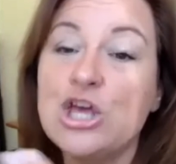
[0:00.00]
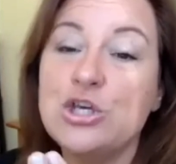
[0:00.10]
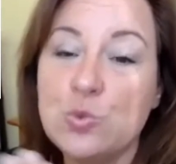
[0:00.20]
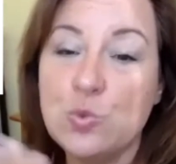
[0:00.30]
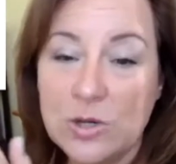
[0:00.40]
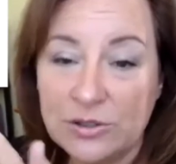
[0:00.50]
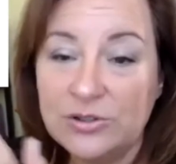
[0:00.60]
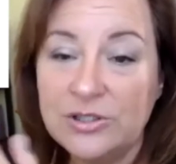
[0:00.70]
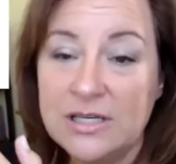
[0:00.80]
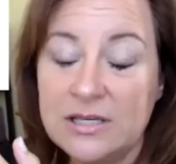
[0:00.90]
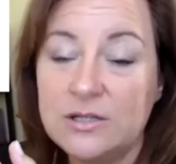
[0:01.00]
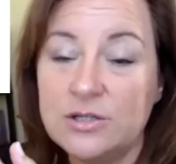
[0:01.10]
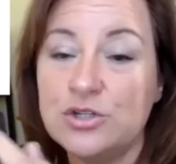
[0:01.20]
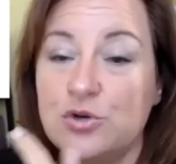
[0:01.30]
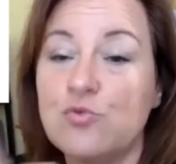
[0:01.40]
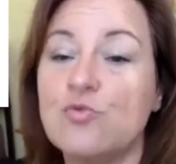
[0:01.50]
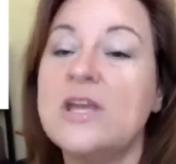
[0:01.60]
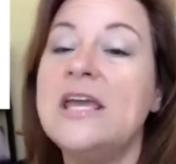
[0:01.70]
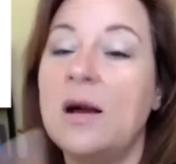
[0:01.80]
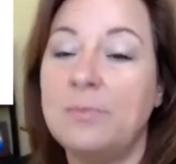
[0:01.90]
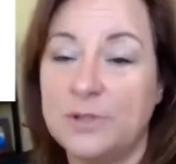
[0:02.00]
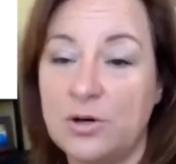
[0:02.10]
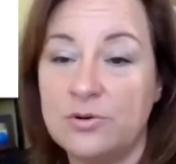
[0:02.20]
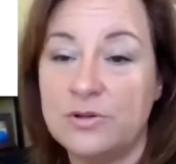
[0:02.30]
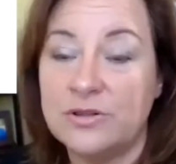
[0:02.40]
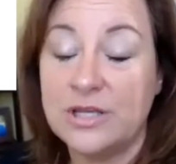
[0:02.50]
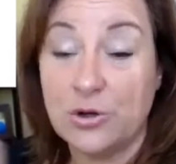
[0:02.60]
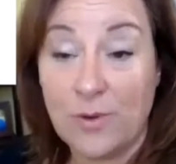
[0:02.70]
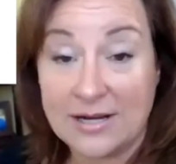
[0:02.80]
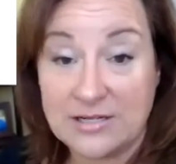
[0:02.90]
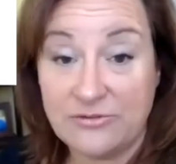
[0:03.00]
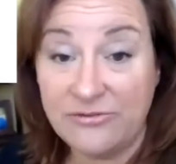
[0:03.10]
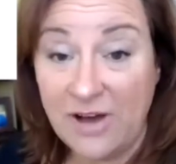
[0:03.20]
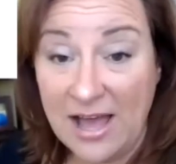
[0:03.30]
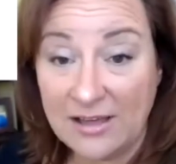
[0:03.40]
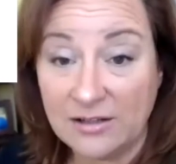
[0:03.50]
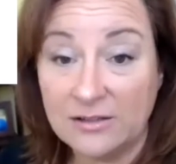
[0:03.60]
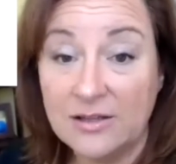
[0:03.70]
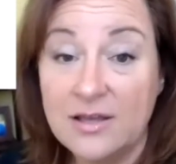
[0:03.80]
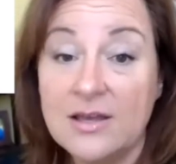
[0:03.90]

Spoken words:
You will need to re-upload the corrected file